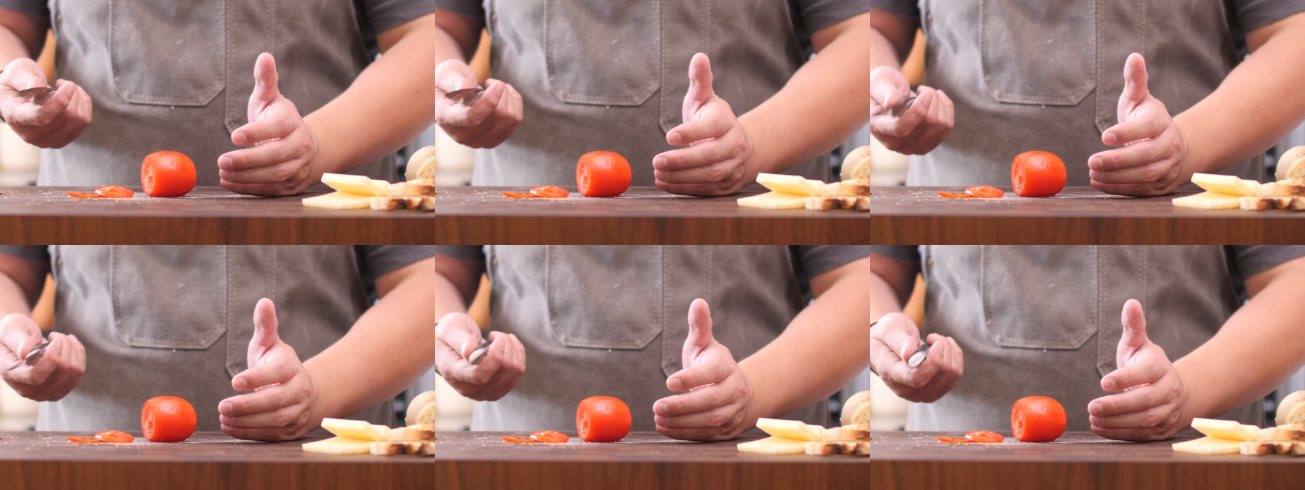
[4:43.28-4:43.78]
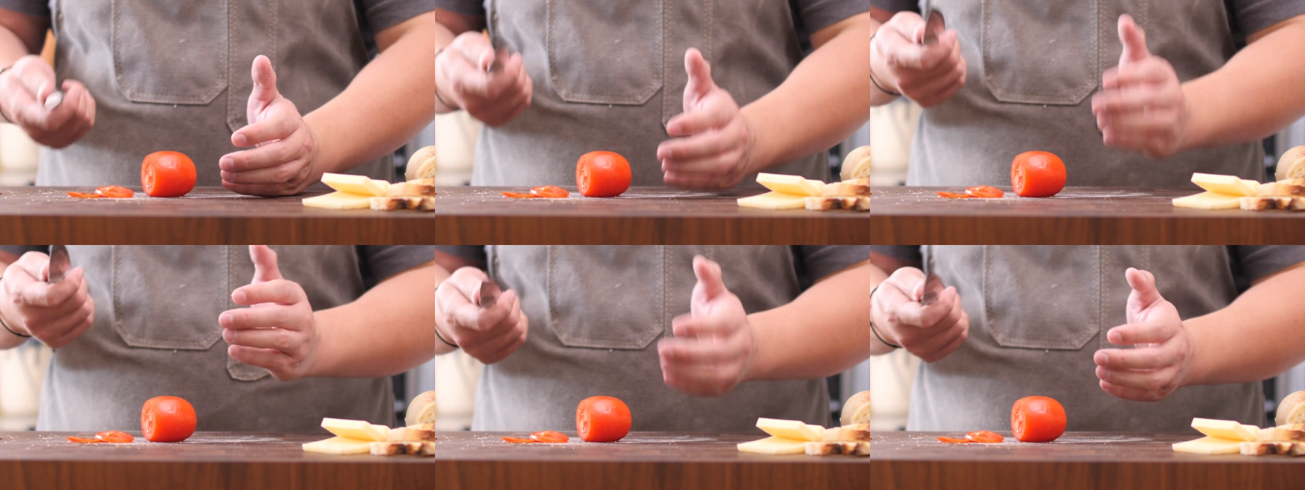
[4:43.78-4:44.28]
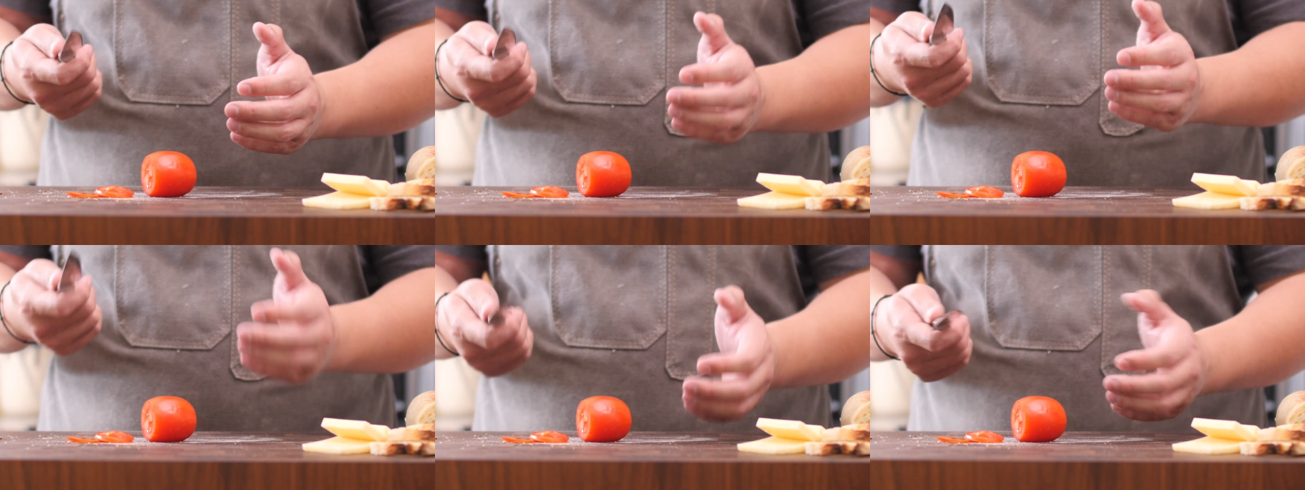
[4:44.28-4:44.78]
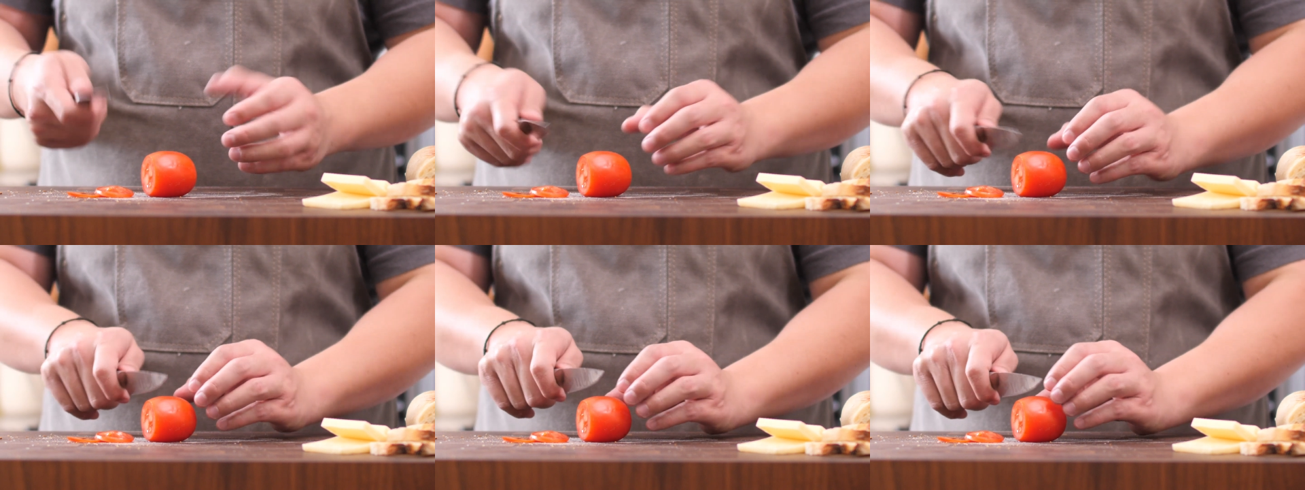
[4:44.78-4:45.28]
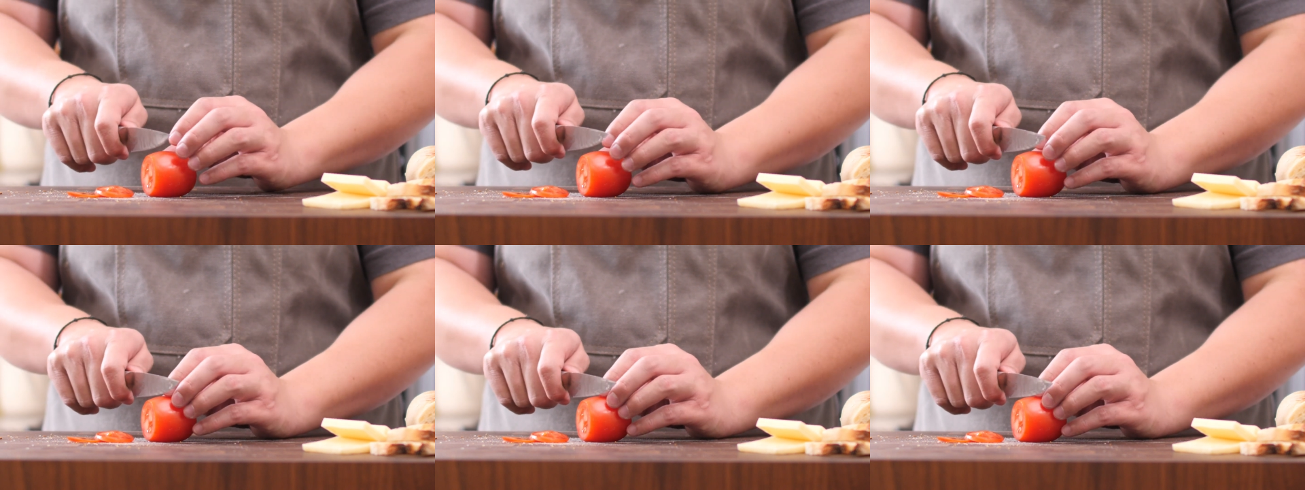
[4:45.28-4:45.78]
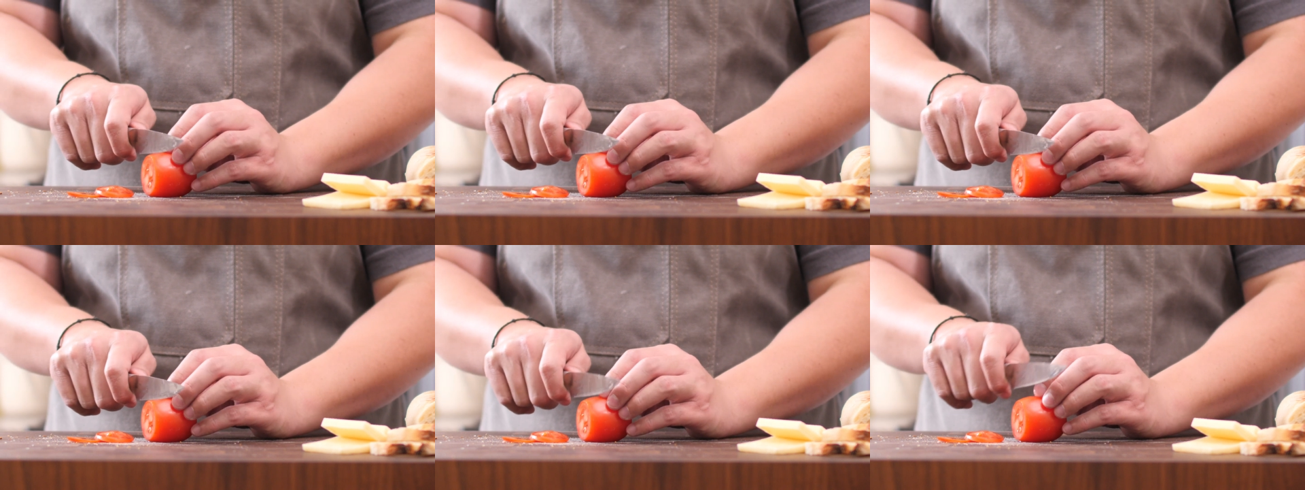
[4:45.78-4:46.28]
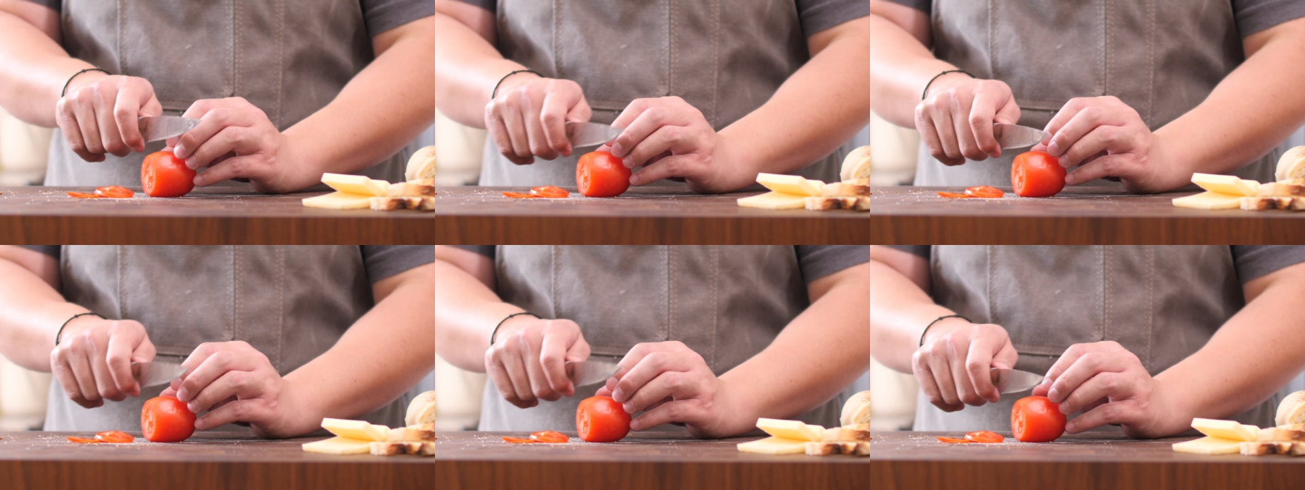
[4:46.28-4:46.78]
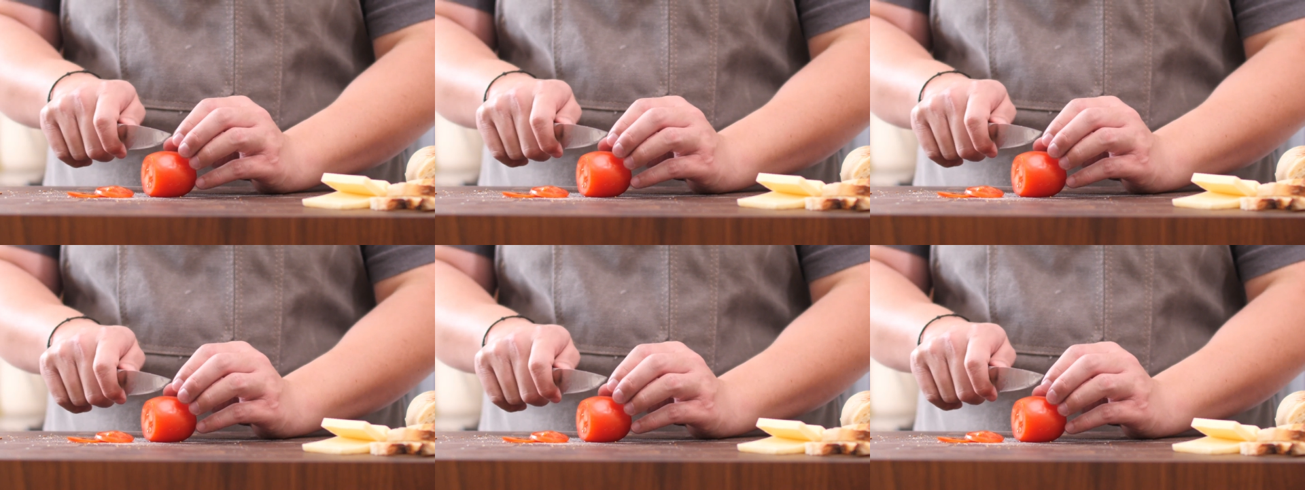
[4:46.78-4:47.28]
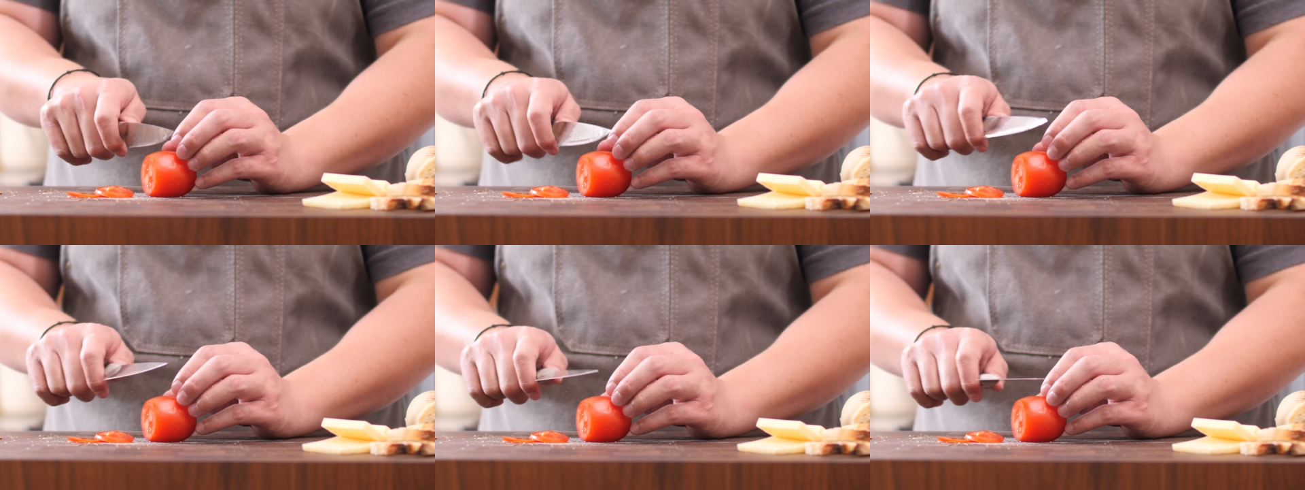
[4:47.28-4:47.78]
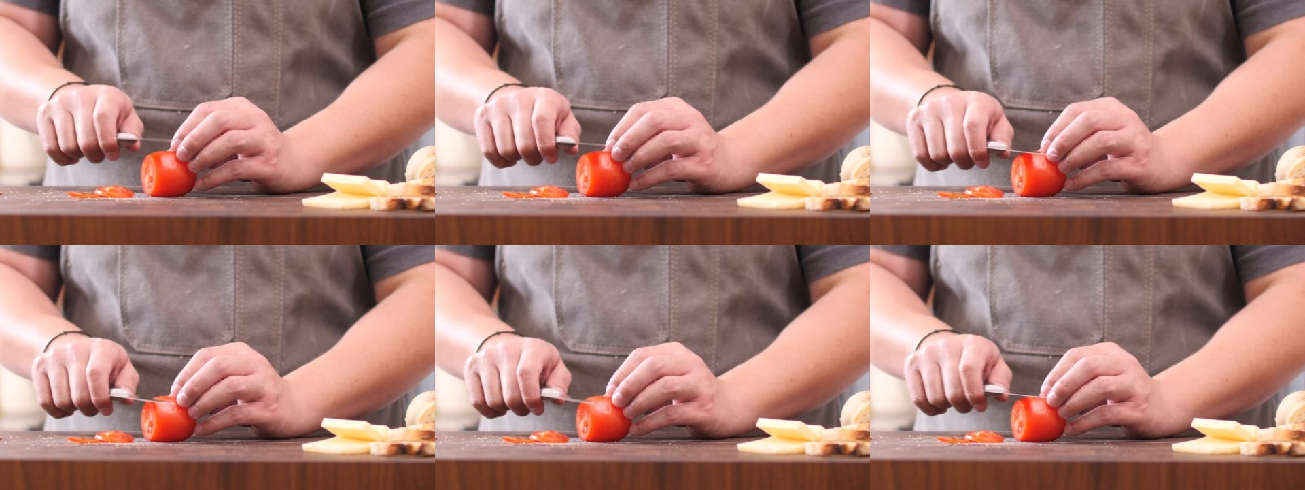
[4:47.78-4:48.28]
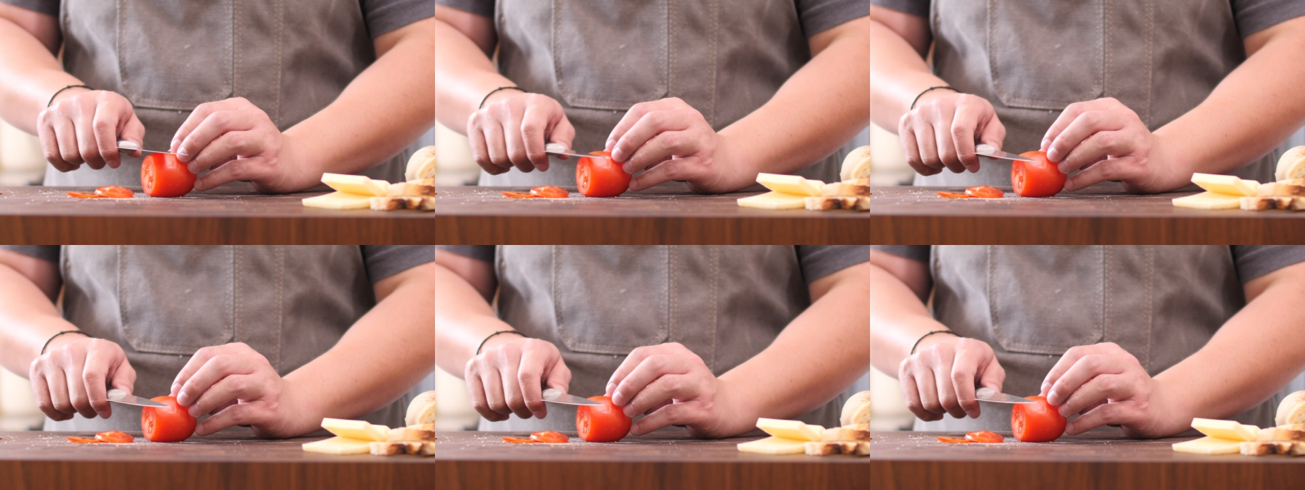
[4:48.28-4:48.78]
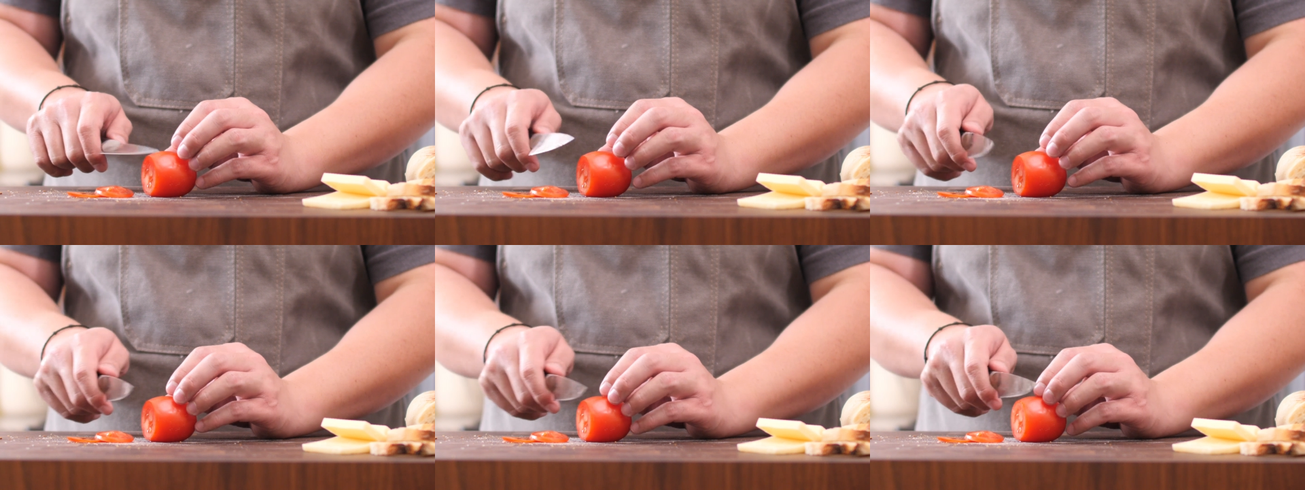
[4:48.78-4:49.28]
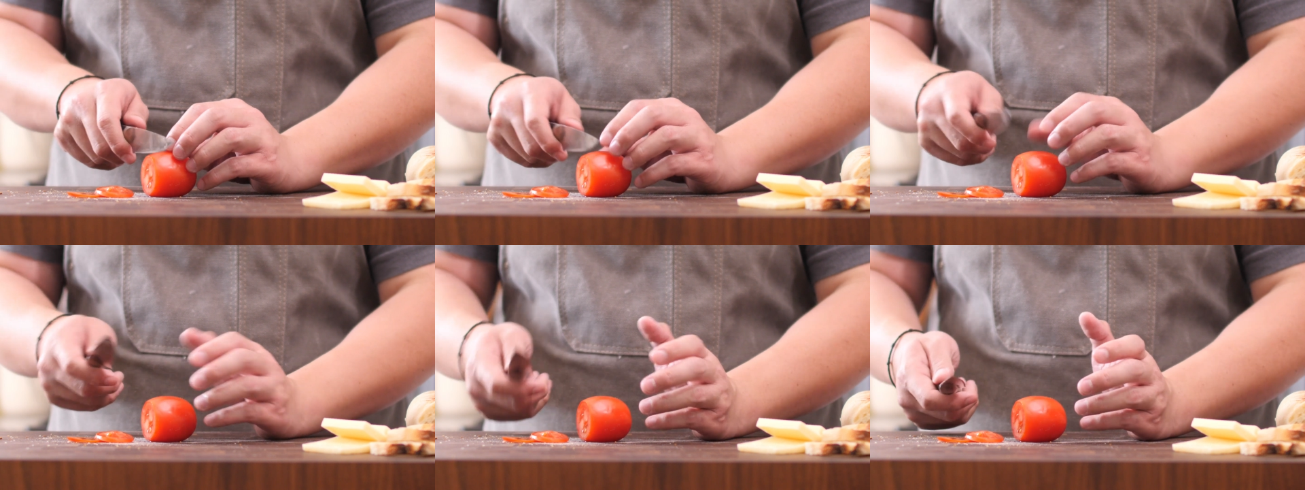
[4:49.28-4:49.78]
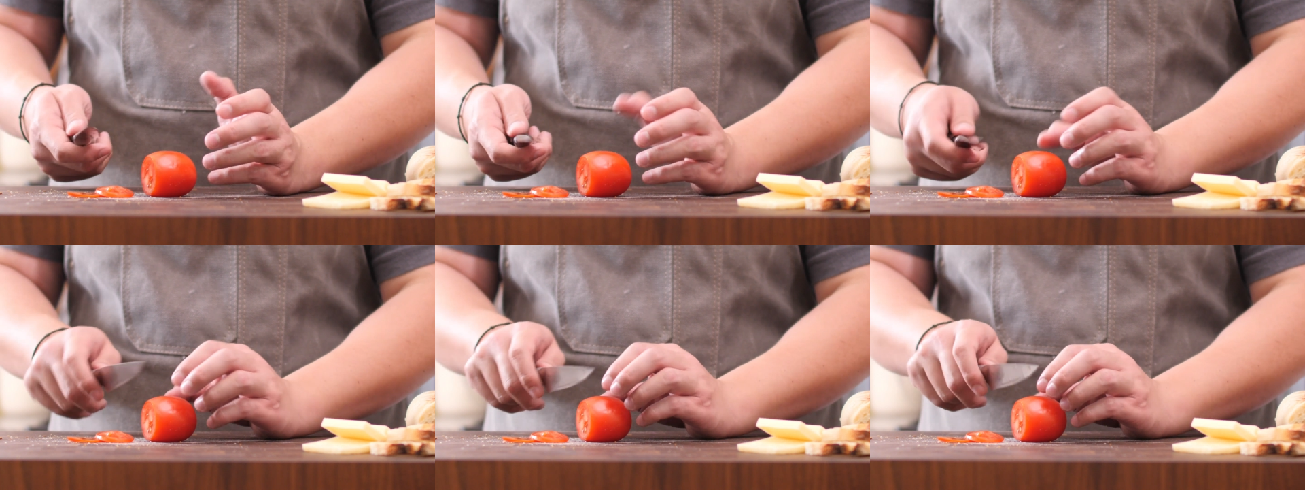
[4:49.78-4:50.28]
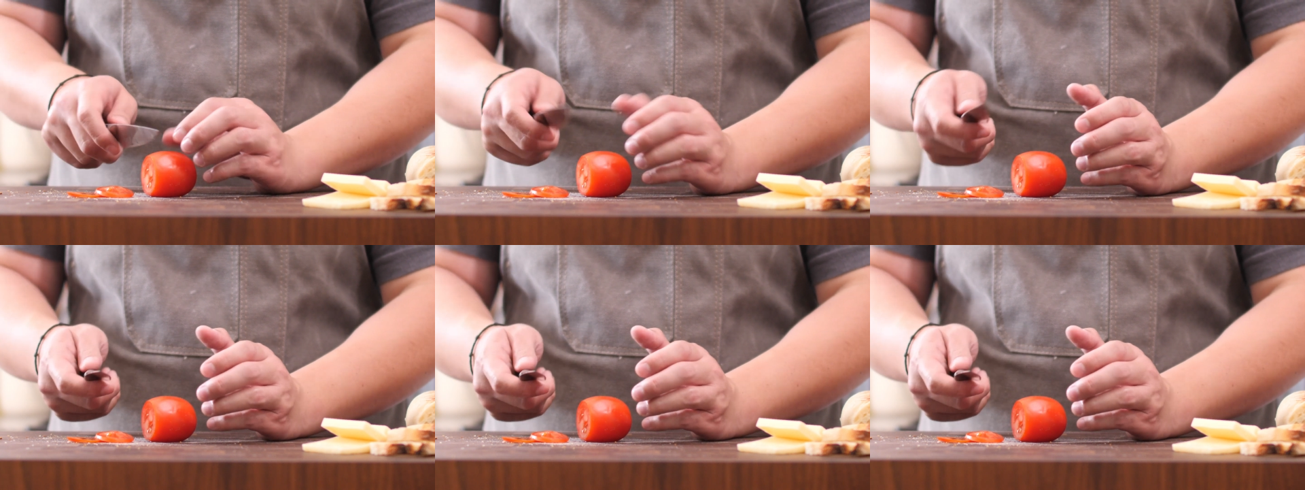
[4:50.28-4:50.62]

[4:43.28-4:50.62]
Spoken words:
No face is visible, so there are no lips to read.